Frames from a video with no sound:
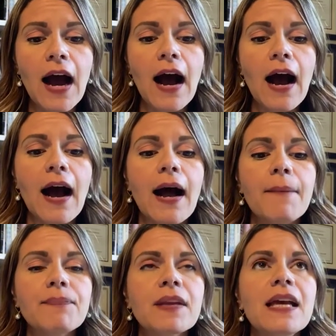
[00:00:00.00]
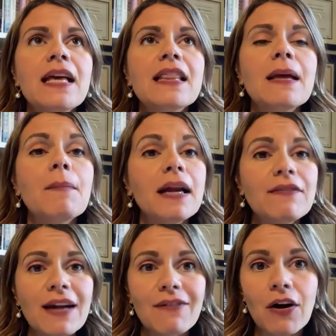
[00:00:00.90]
They might
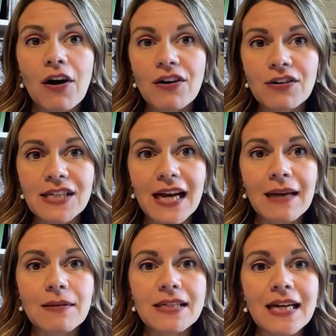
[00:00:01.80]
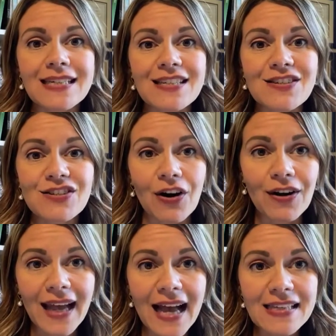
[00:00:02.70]
even have a harder time detecting
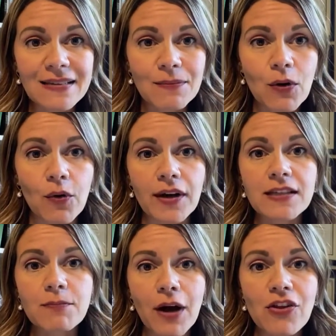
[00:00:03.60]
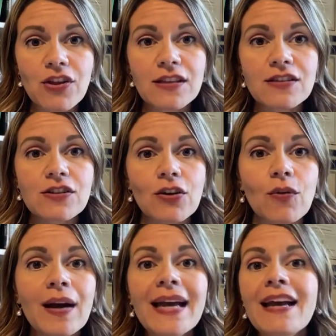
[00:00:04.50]
sarcasm or expressions. So,
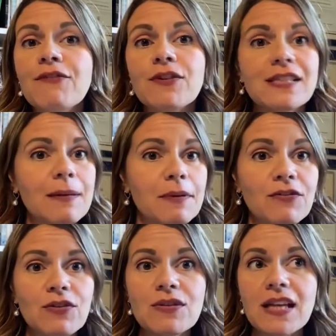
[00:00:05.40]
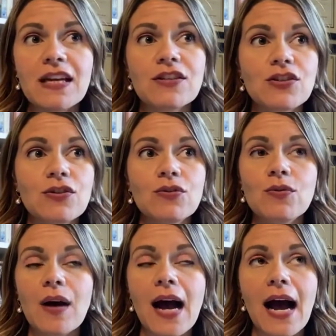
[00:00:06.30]
for example, if you say
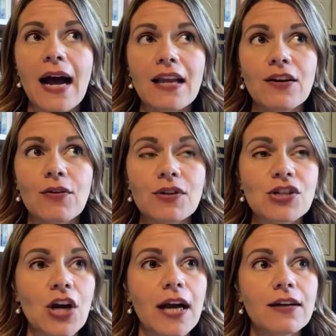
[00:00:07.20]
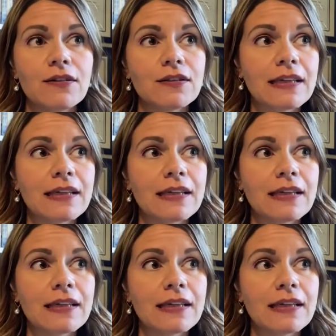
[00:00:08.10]
to, a child,